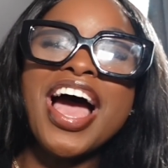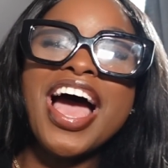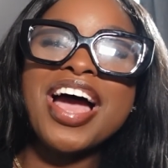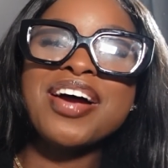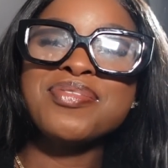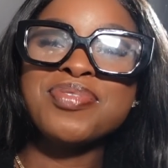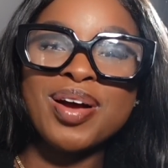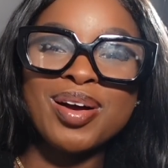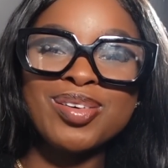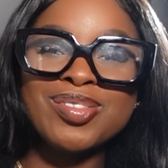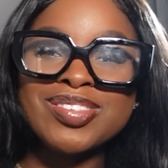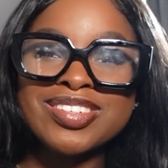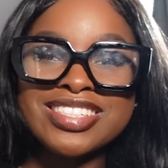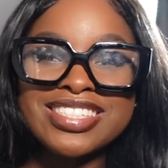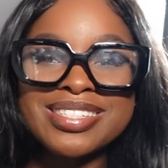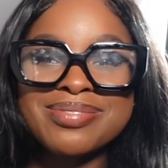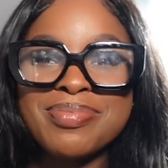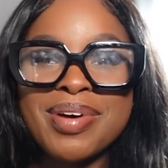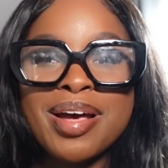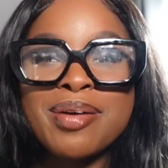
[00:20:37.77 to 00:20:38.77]
I probably would
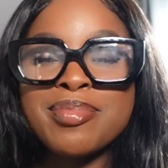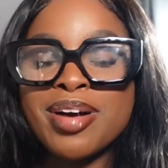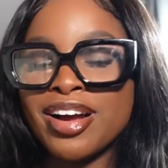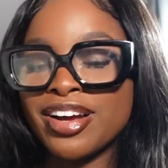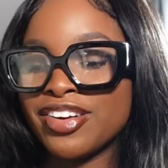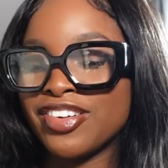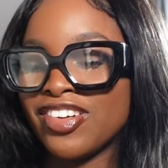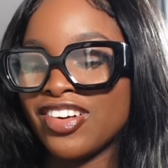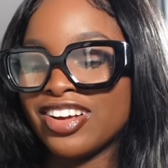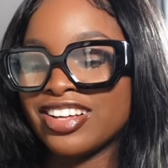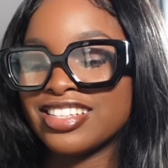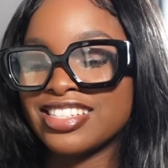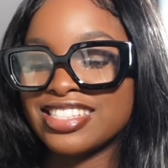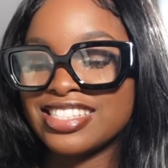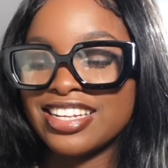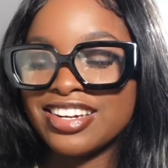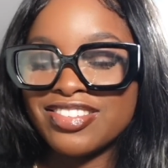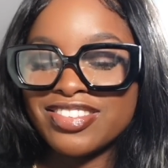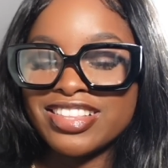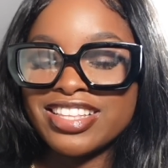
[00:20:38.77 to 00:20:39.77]
just buy Baccarat
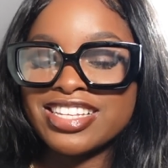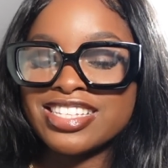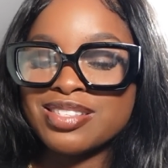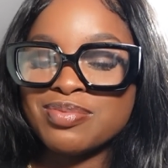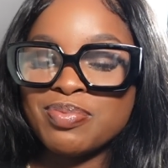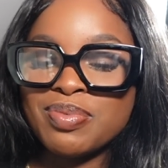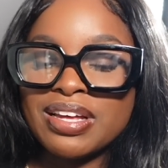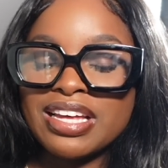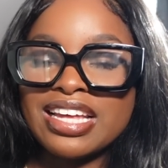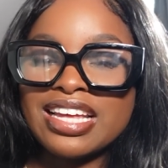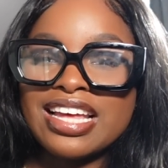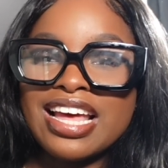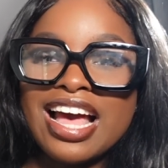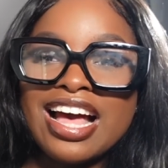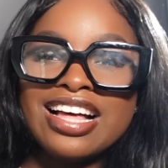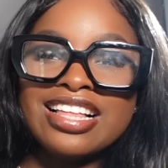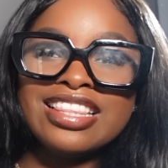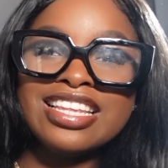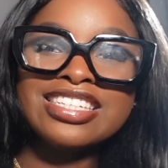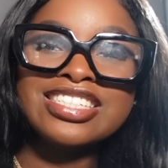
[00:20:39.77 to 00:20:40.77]
instead of this, but
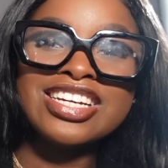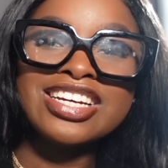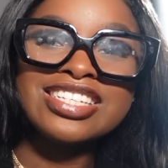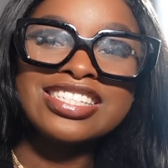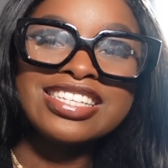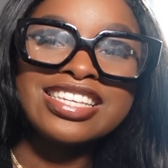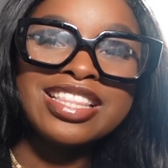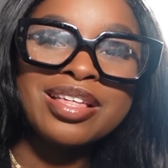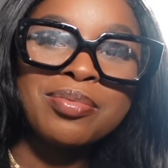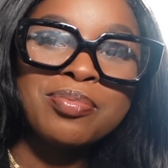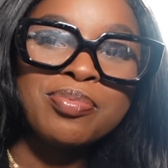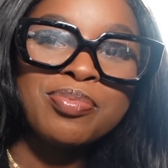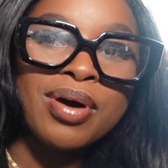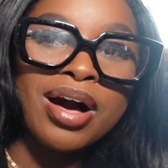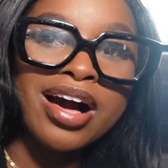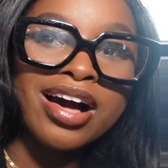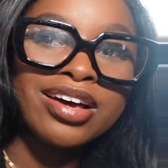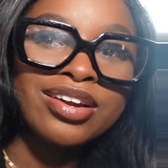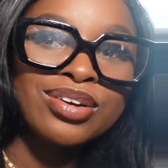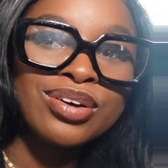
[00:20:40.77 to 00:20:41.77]
I'll let y'all see the
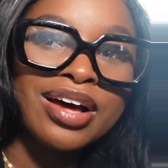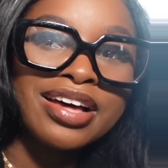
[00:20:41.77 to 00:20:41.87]
bottle.